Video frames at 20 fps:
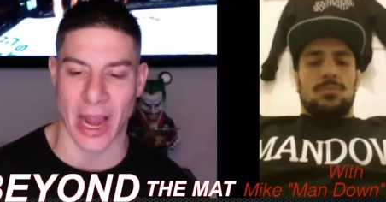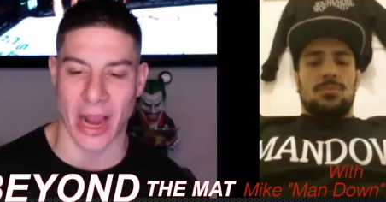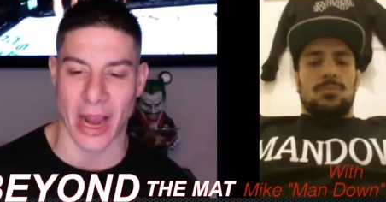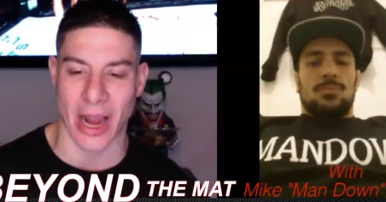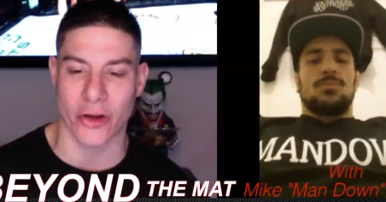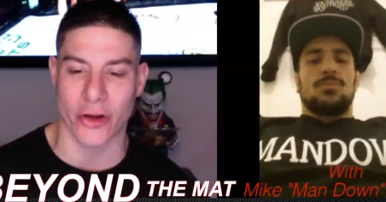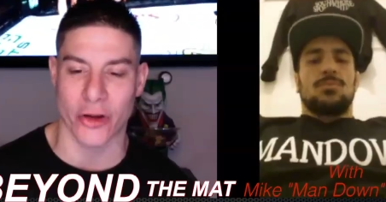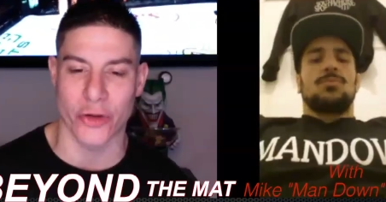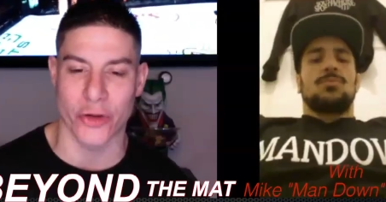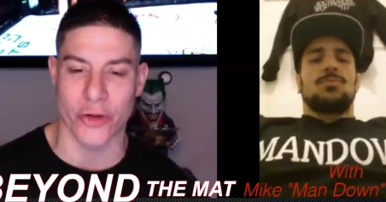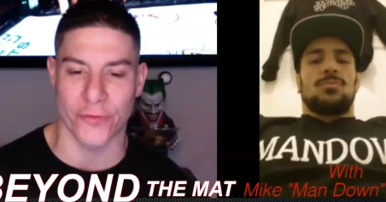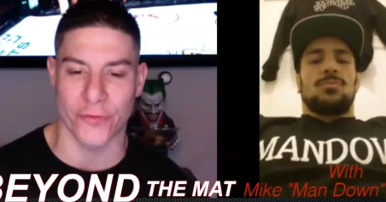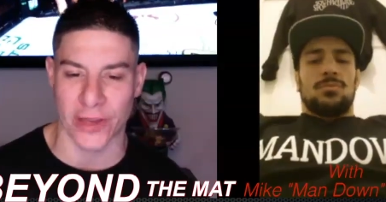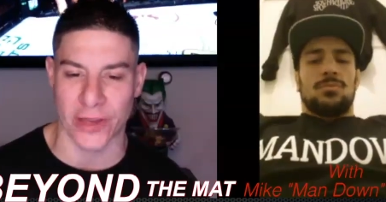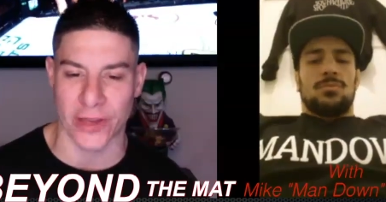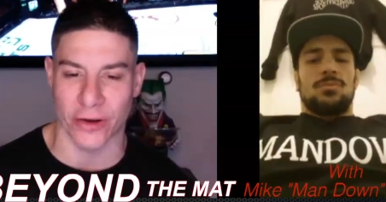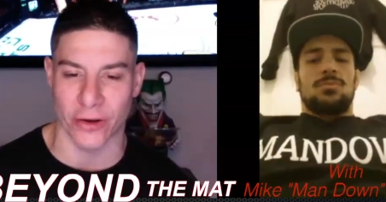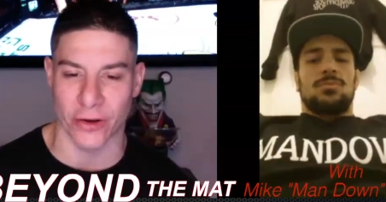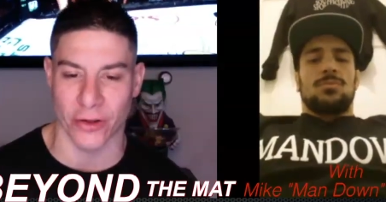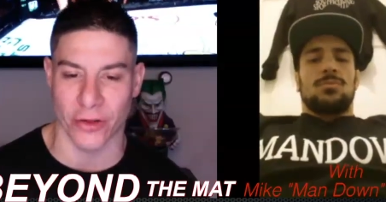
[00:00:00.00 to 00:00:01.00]
Speaker 1: How do you
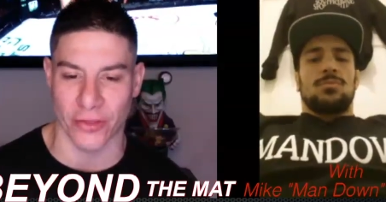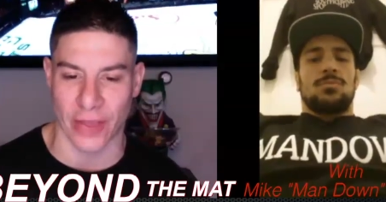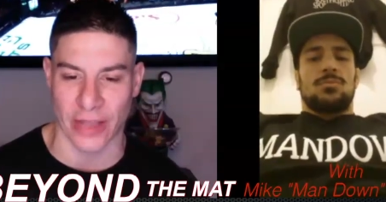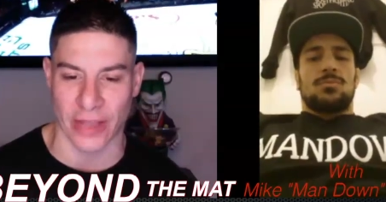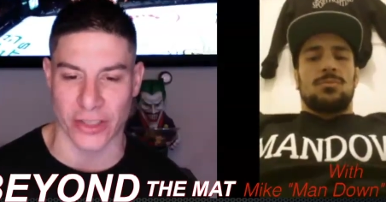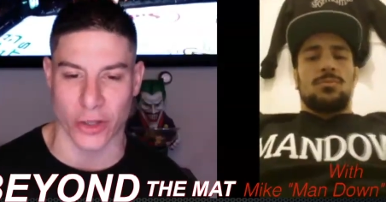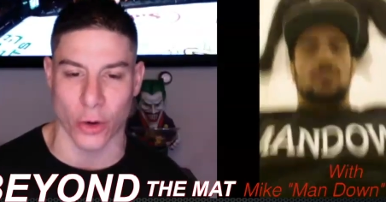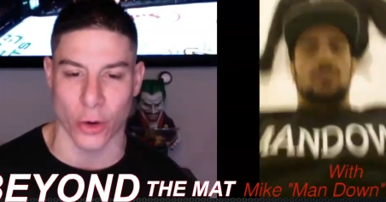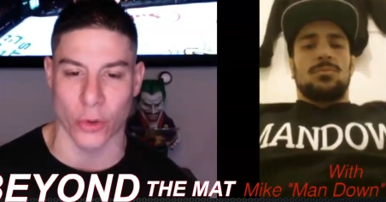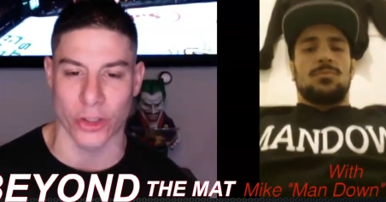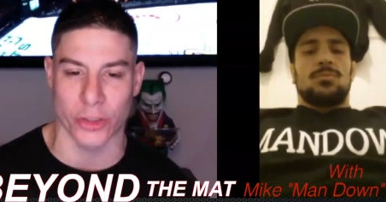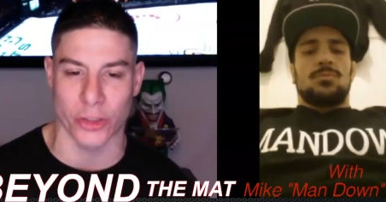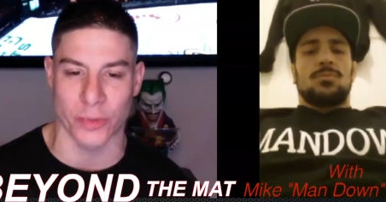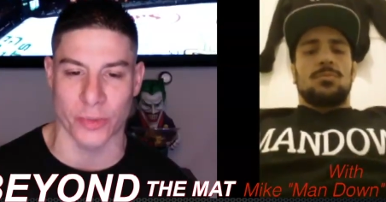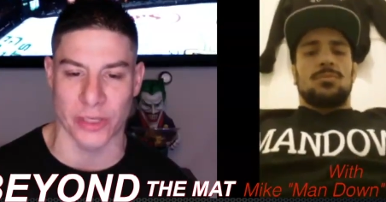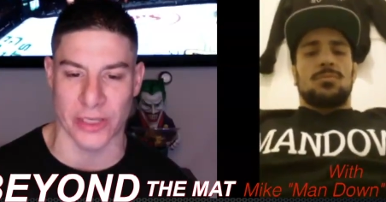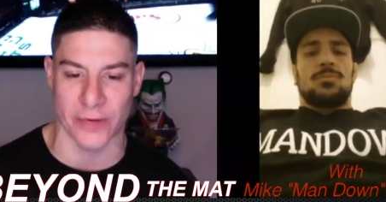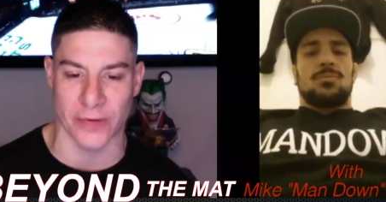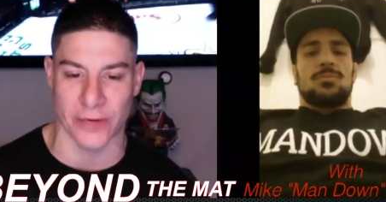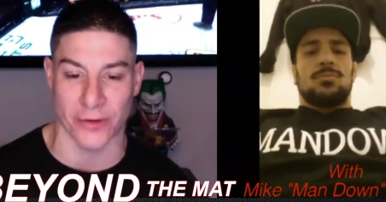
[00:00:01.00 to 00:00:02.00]
feel that's going to
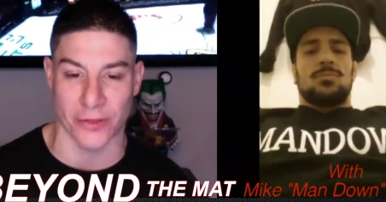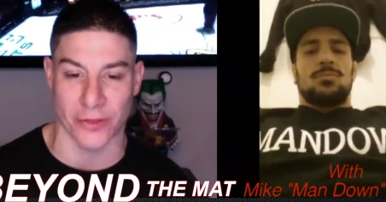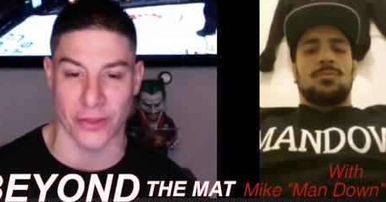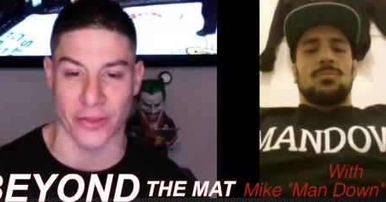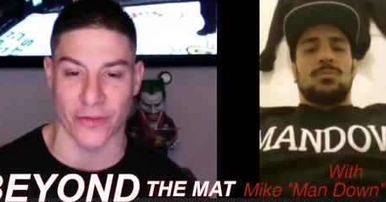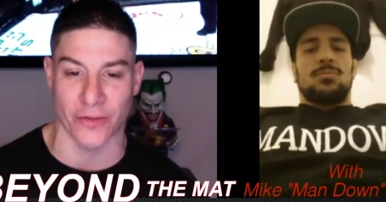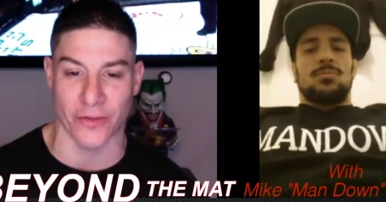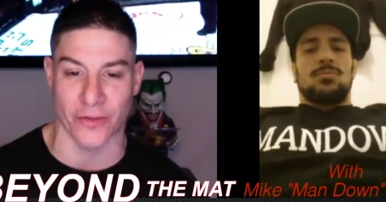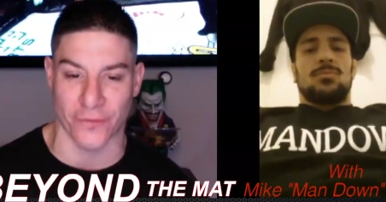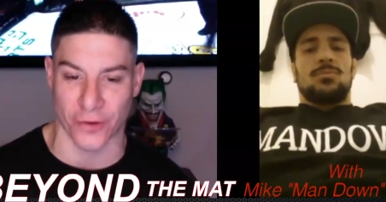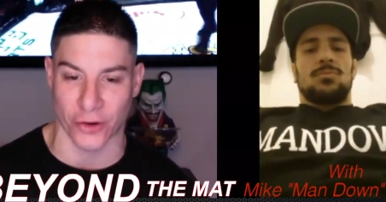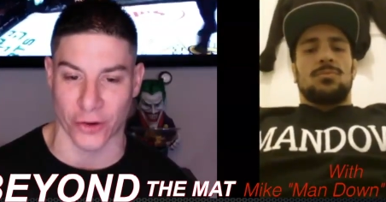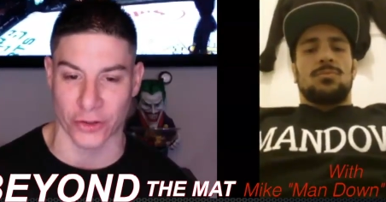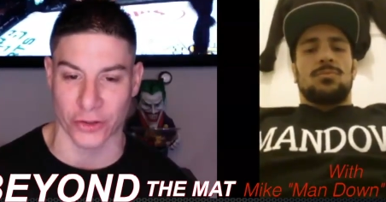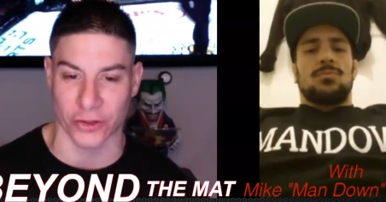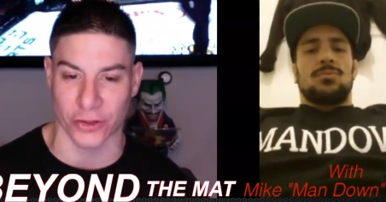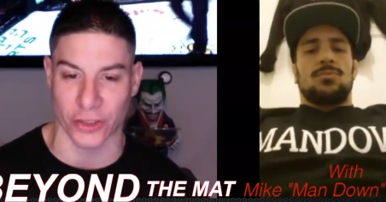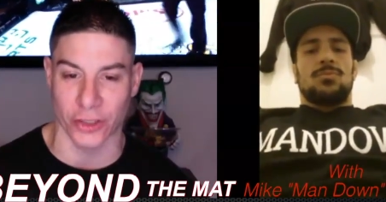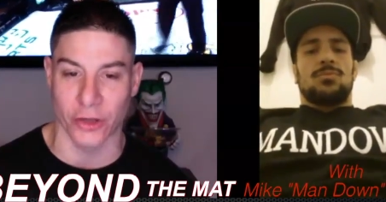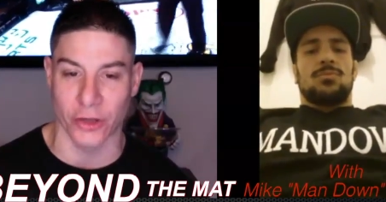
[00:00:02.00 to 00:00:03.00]
be different than the
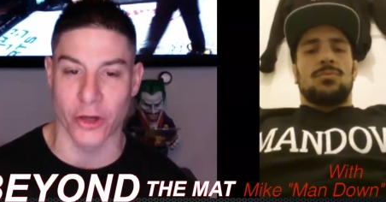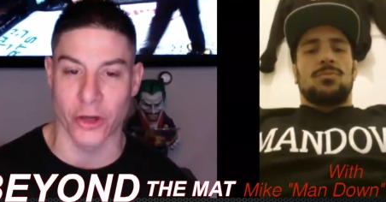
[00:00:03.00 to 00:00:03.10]
first?